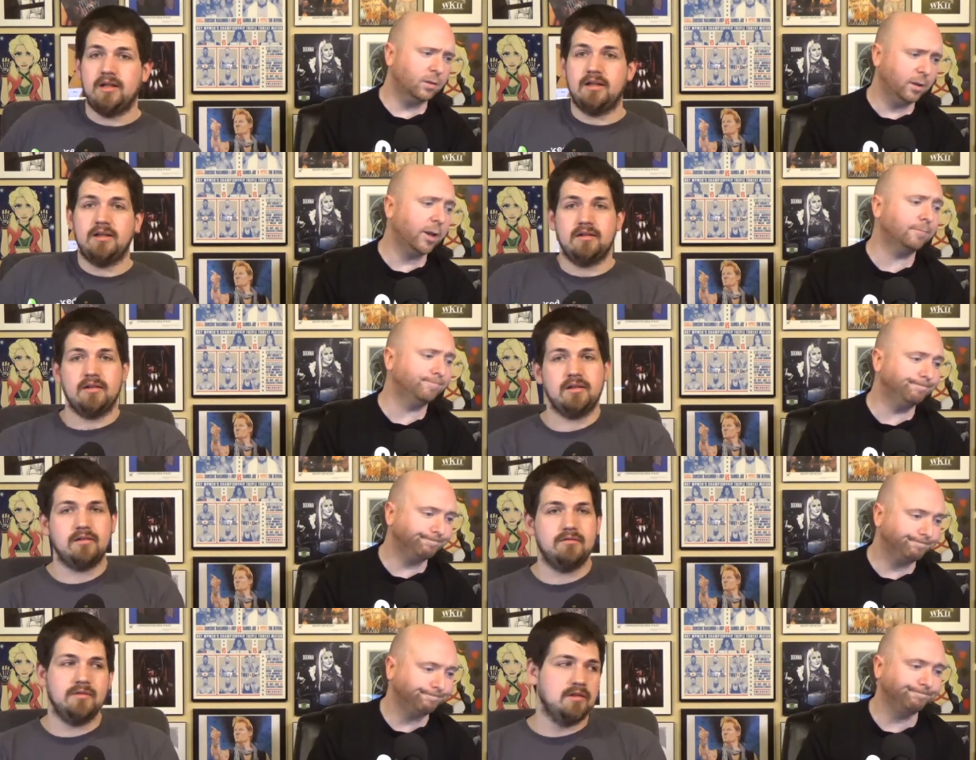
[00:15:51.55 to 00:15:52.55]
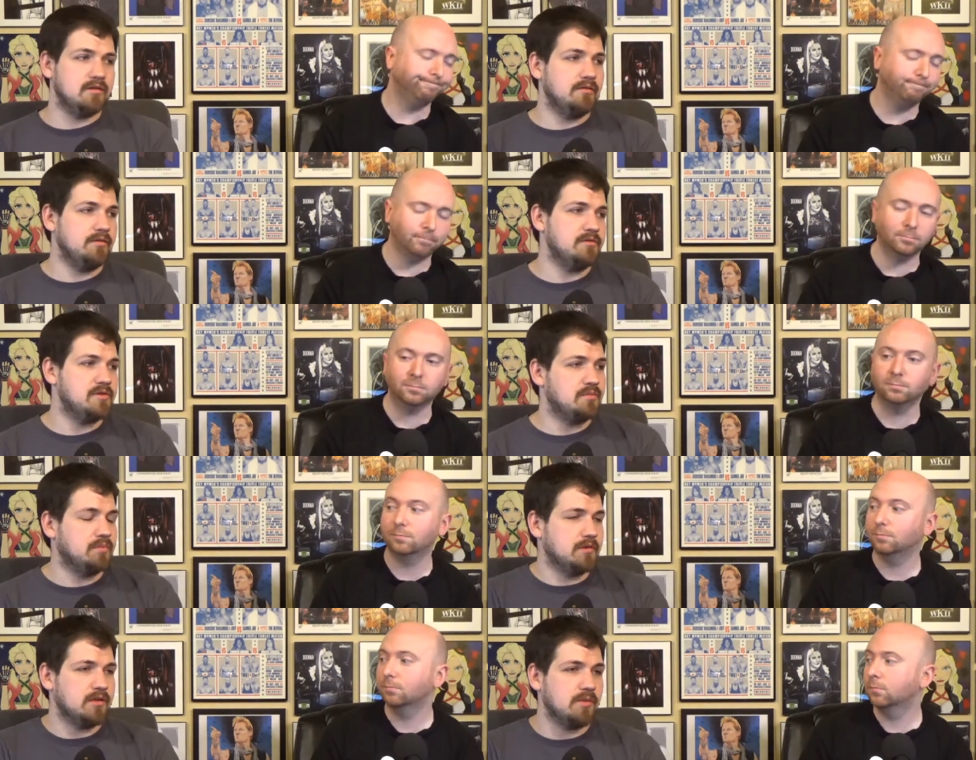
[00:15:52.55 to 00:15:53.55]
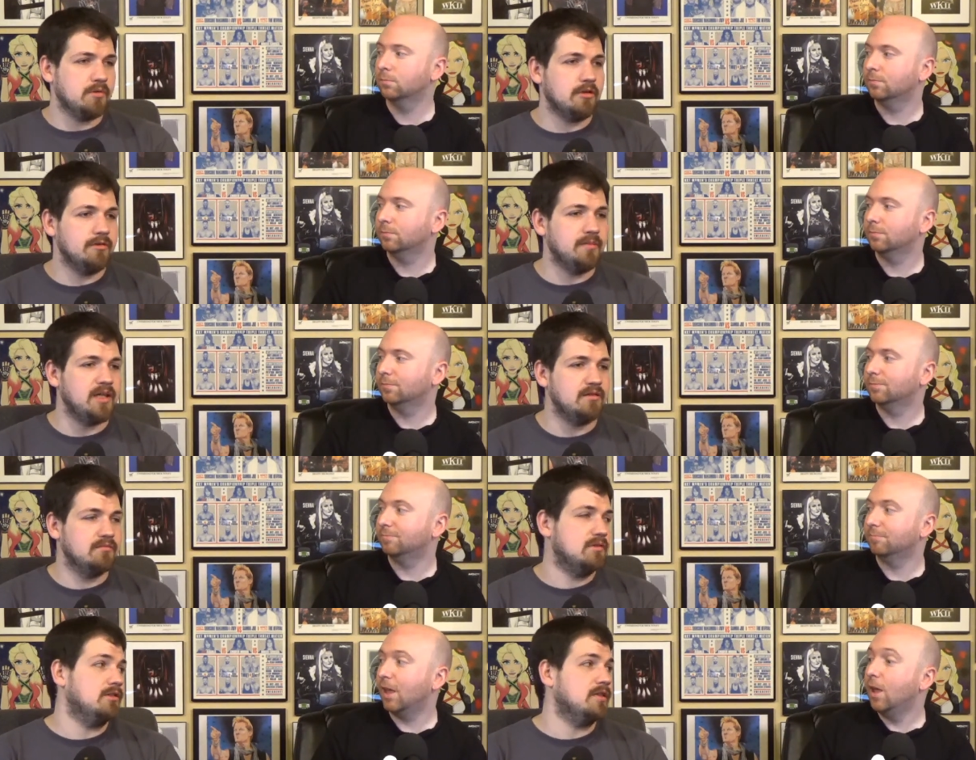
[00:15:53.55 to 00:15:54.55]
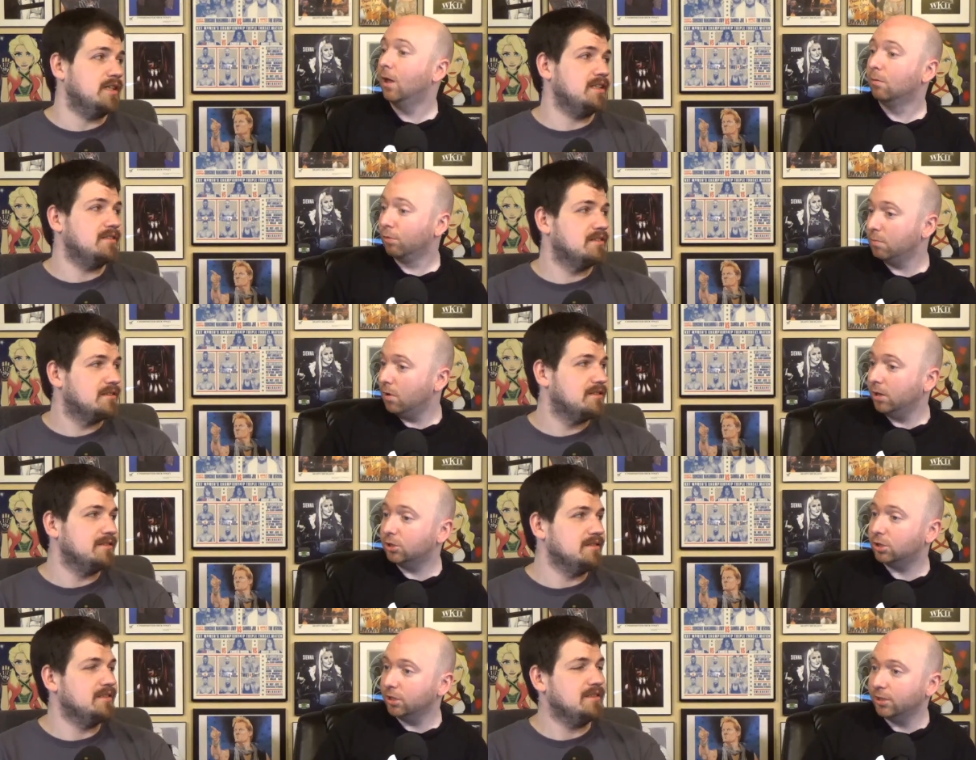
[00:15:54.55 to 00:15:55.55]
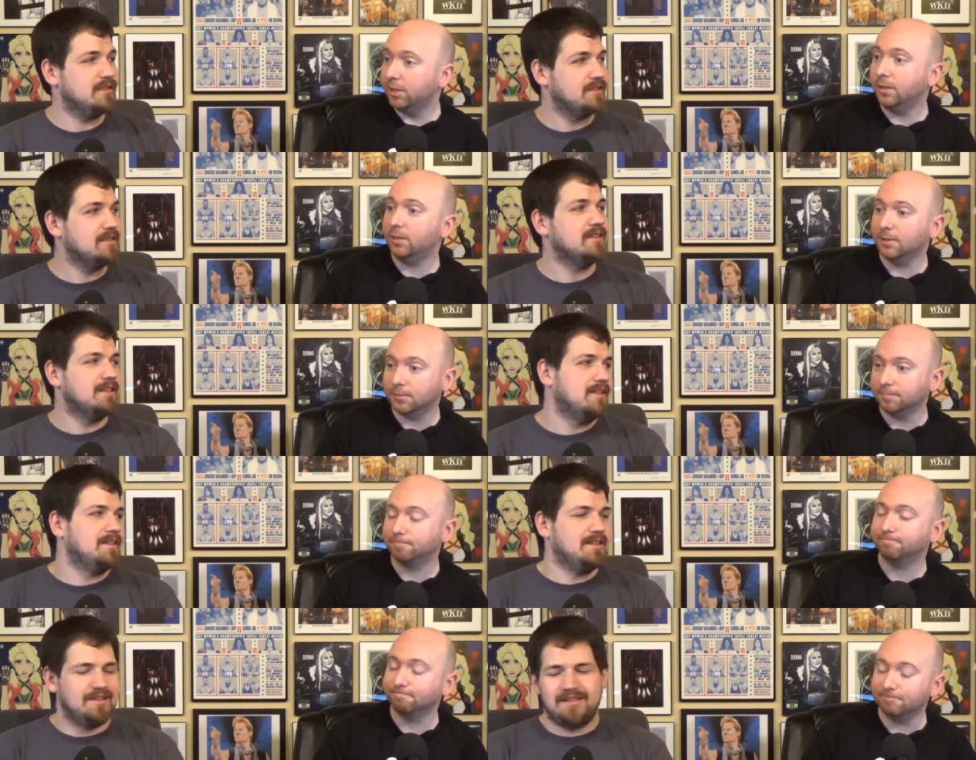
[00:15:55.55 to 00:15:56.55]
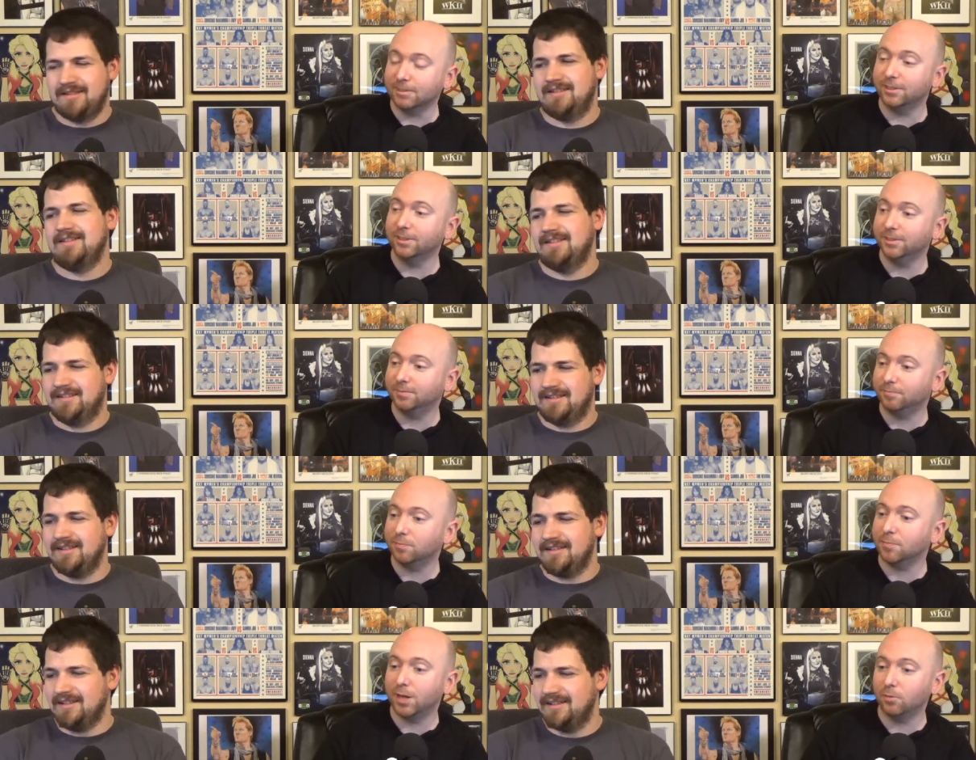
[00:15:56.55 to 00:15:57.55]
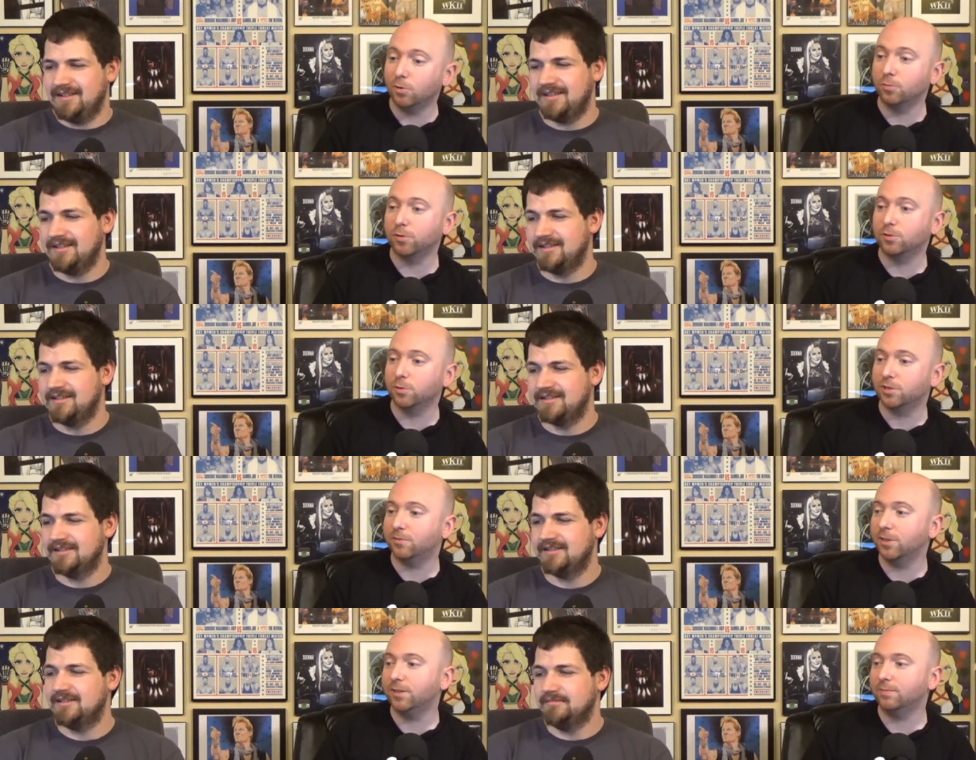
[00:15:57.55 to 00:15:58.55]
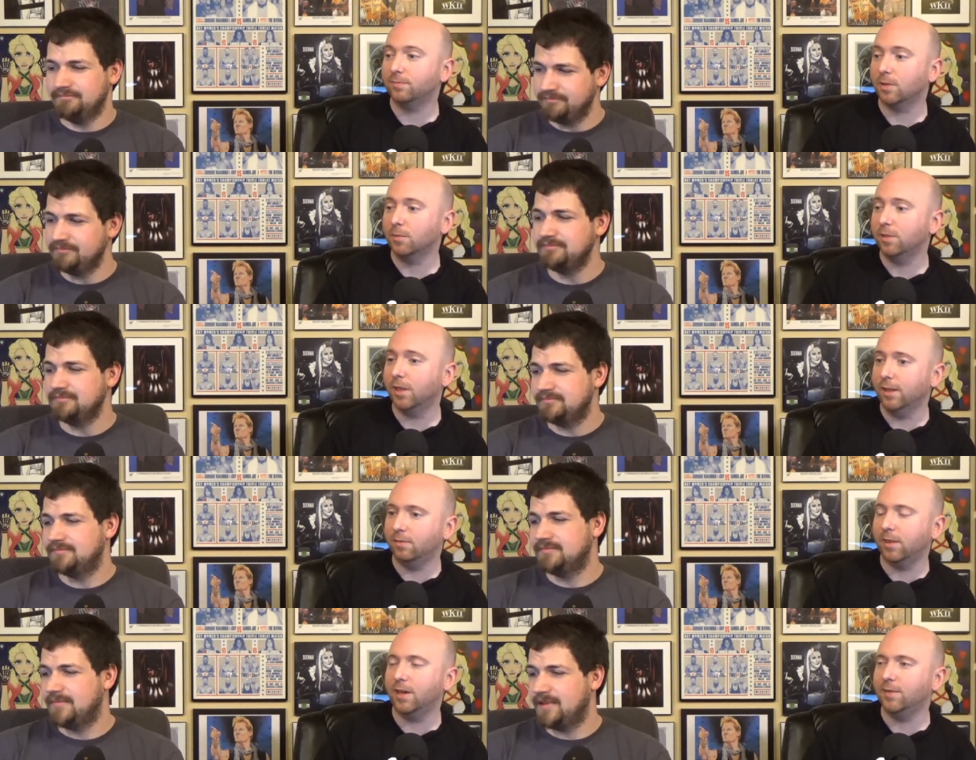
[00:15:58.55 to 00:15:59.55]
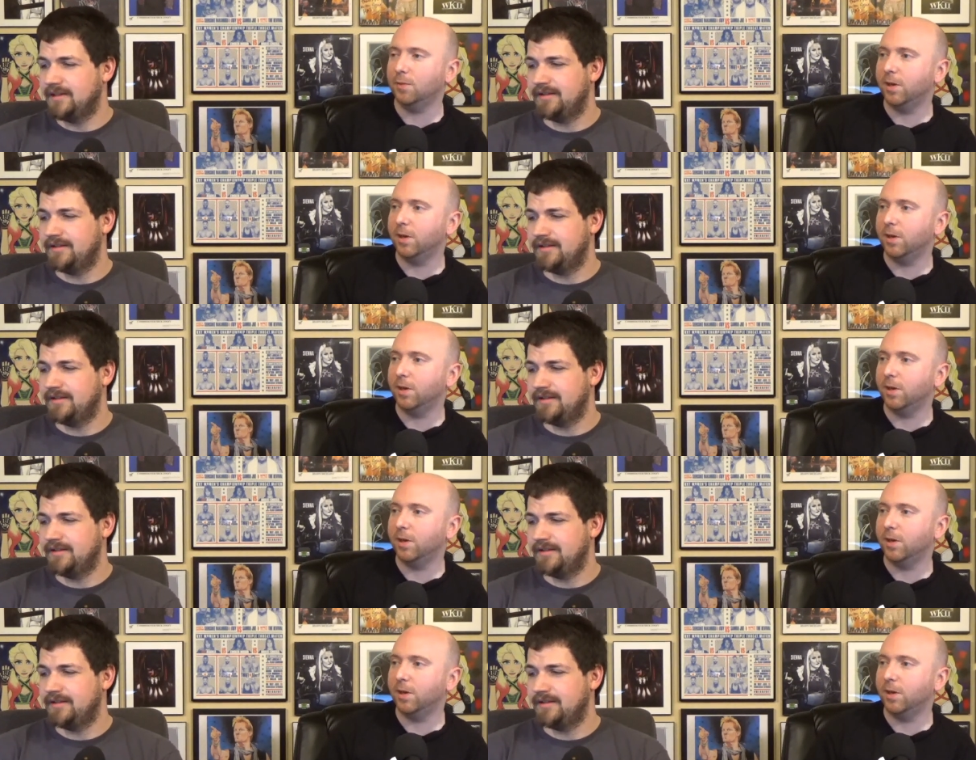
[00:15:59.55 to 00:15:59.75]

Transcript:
Speaker 1: And, yeah, uh, you know, it was a, a couple old men going at it. Pretty much, yeah, yeah. Matt won with a twist of fate. mm I mm-hmm. mean, they they gave the